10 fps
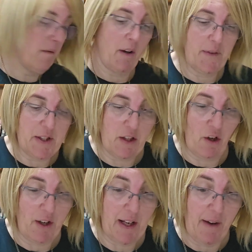obviously
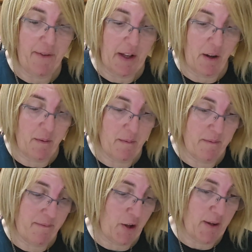not enough that I've
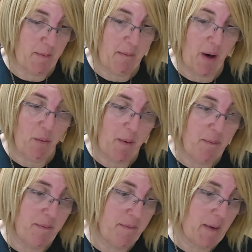got them in my whip
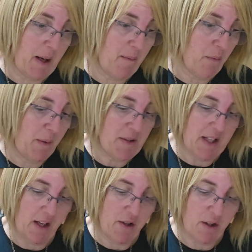
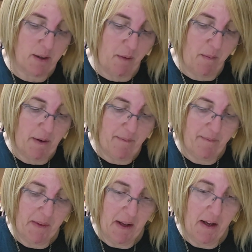stash at the moment.
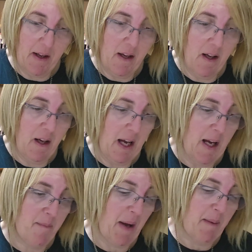
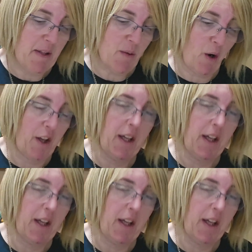Babies Won't